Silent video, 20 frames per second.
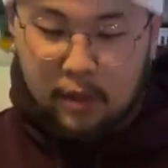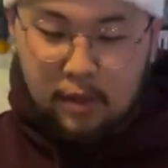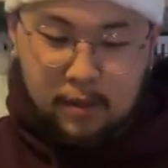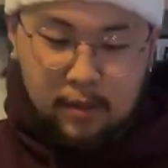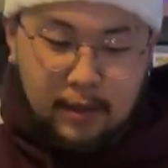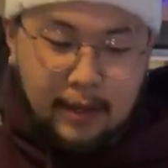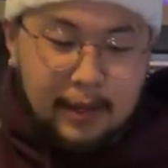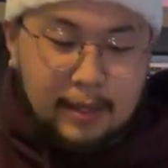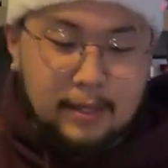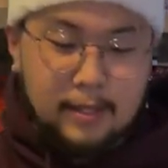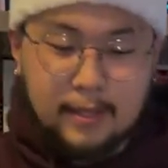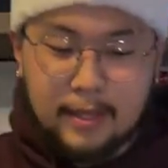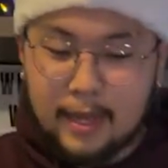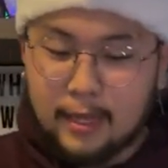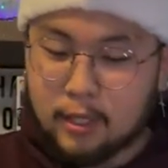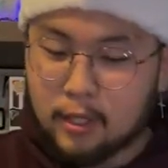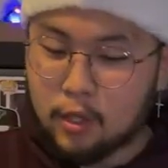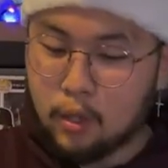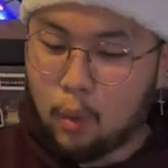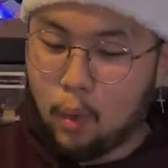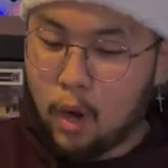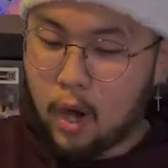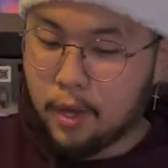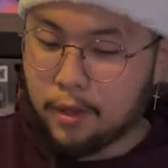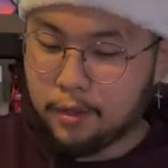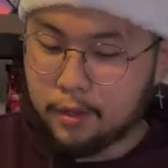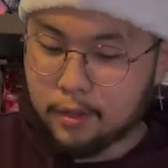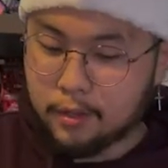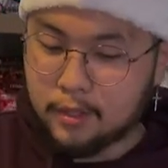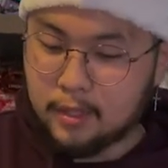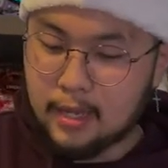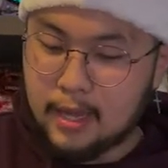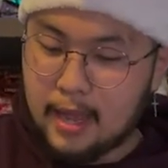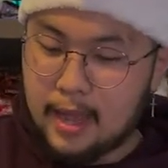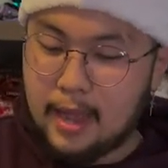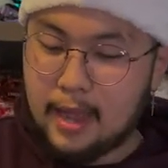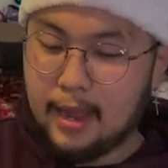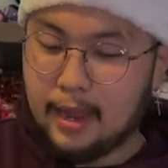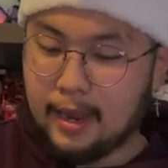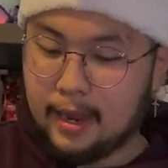to international waters.
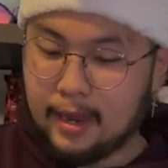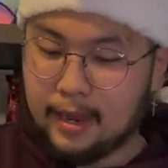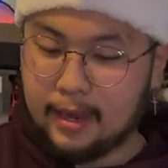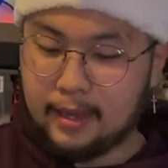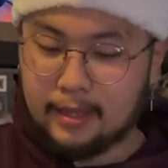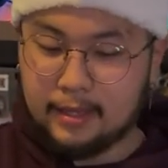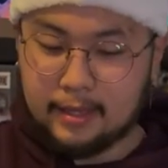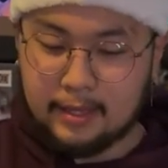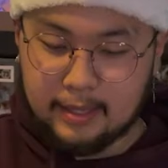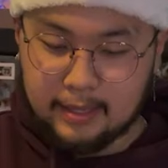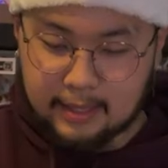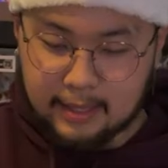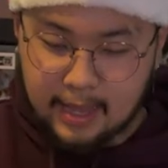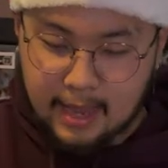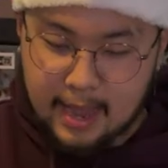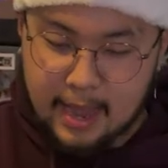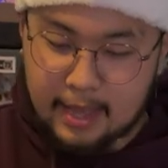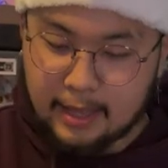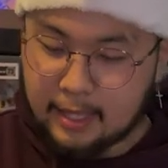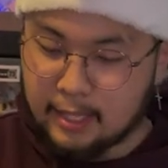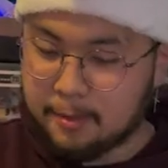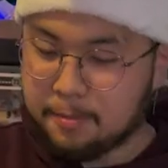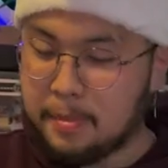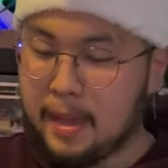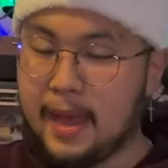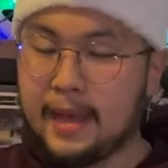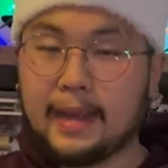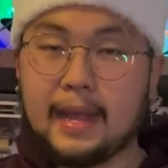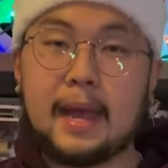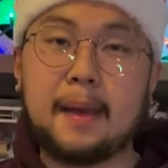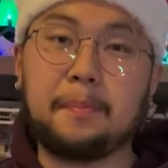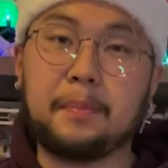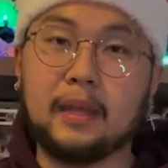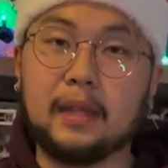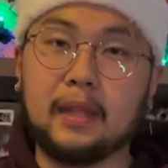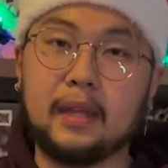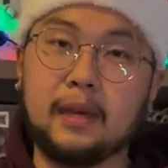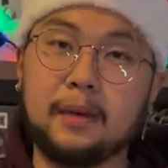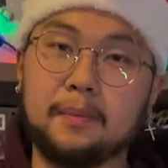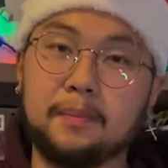And yeah, this bag got
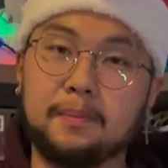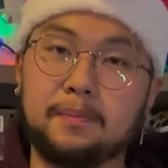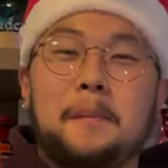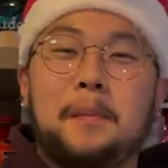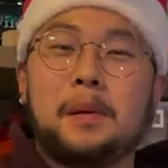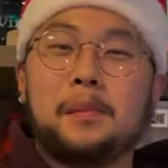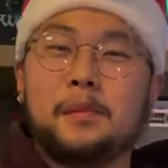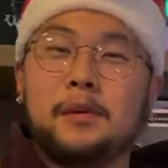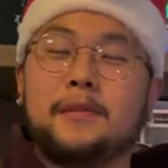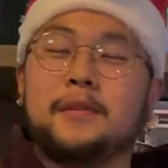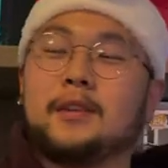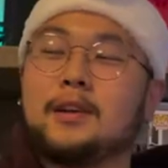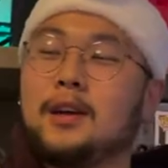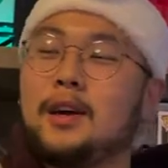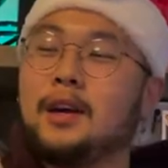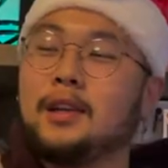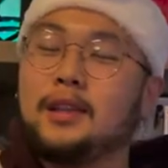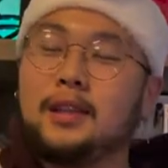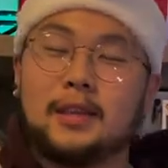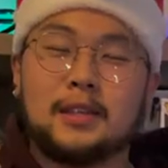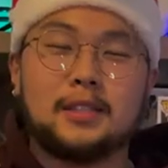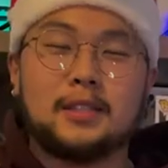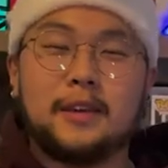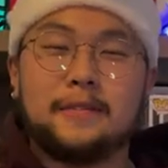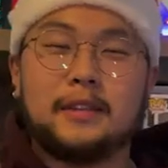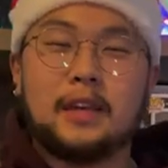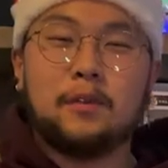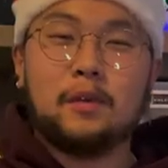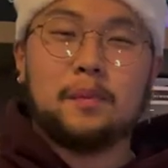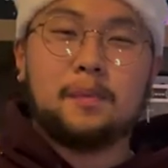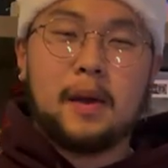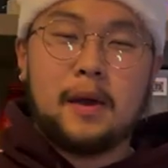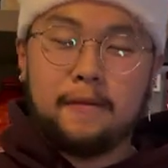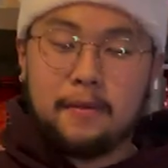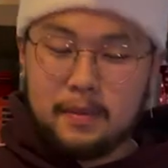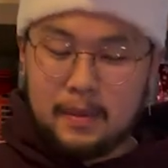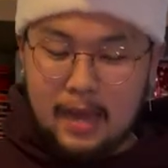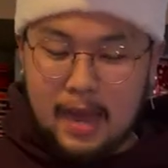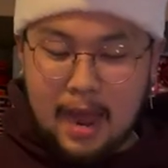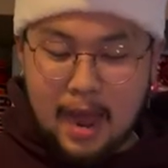beat up. But moving on to the stuff that we bought
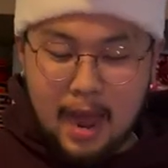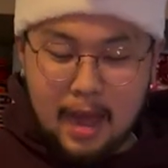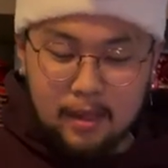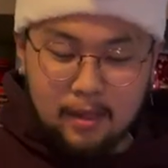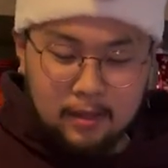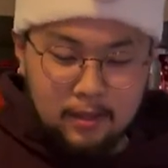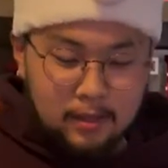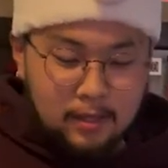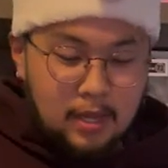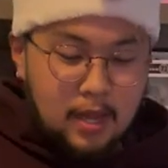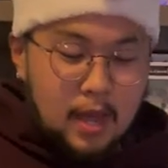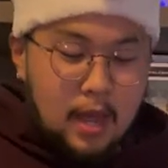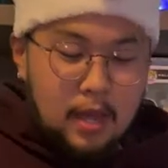from the islands.